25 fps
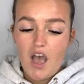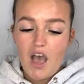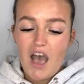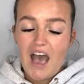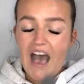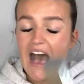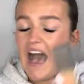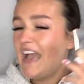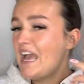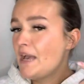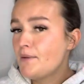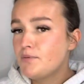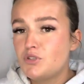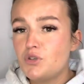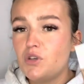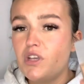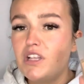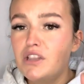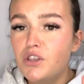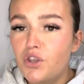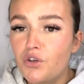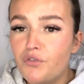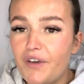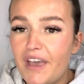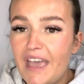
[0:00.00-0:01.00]
I absolutely
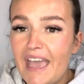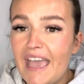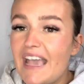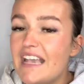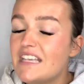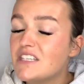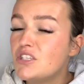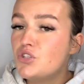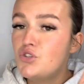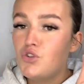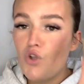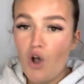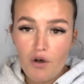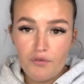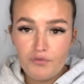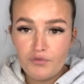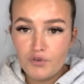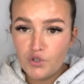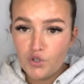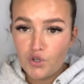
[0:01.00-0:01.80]
love it. It is not full